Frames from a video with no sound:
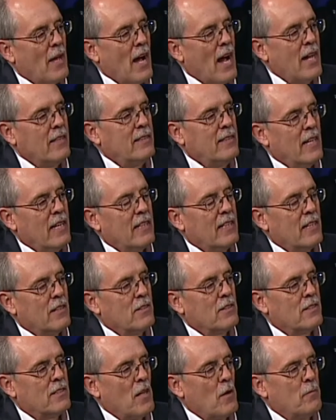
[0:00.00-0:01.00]
I think
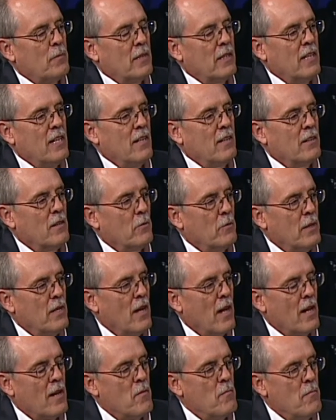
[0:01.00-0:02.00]
there's something here that we
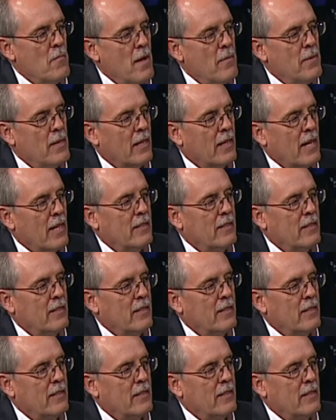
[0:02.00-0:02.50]
ought to mimic.